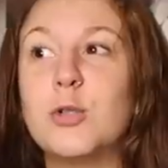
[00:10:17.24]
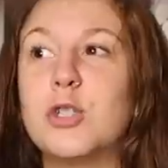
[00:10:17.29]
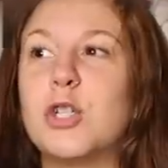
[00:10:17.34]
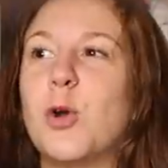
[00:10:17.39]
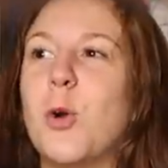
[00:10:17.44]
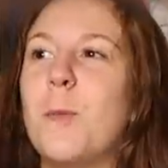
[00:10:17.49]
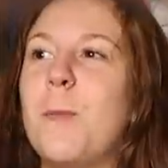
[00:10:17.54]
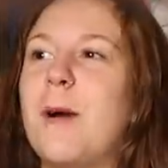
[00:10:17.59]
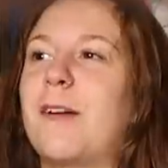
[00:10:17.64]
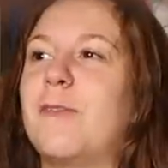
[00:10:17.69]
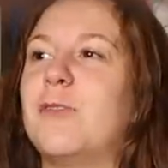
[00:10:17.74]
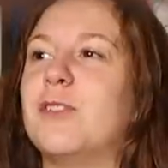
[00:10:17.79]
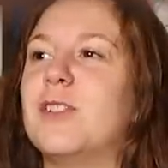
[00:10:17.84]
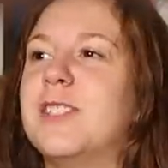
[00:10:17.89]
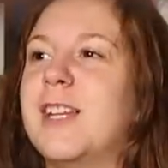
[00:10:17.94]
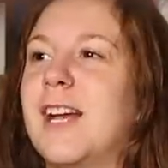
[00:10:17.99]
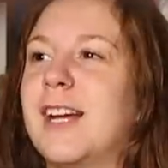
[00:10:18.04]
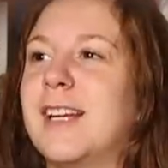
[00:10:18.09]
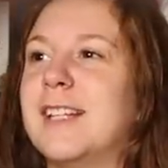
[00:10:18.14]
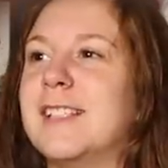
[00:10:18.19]
Oh, she going back for
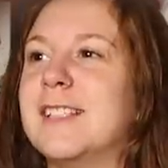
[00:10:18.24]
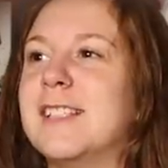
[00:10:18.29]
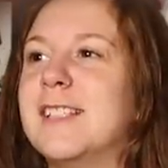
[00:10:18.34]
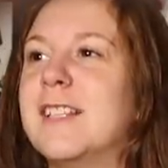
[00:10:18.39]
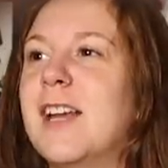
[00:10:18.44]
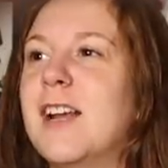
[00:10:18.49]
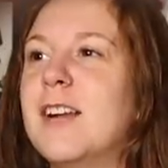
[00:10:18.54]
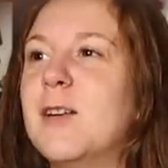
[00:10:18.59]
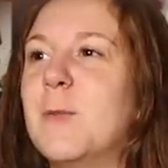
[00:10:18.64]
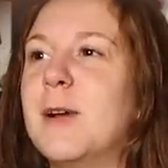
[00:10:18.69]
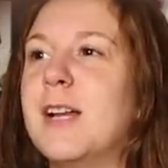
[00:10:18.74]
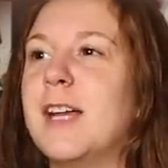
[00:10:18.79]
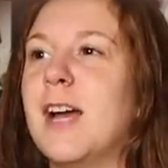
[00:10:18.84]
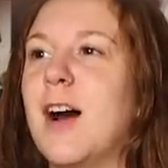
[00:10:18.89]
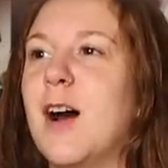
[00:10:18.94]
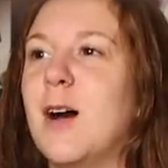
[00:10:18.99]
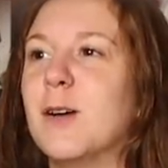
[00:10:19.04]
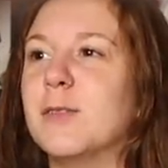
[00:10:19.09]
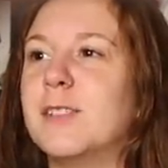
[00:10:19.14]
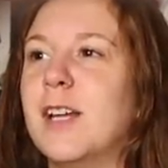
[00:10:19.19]
seconds. There we
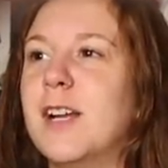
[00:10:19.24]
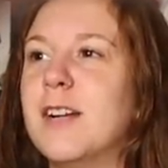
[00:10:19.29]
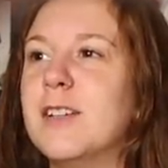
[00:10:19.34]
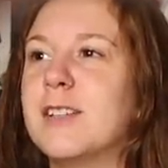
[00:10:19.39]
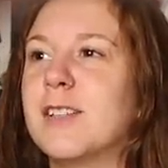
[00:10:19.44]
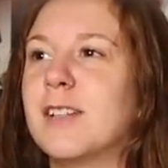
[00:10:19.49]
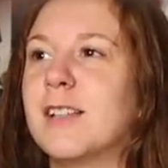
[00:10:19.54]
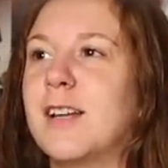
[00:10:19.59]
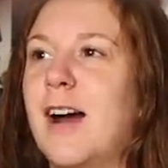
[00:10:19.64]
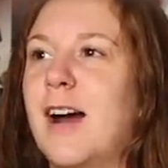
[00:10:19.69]
go. There's the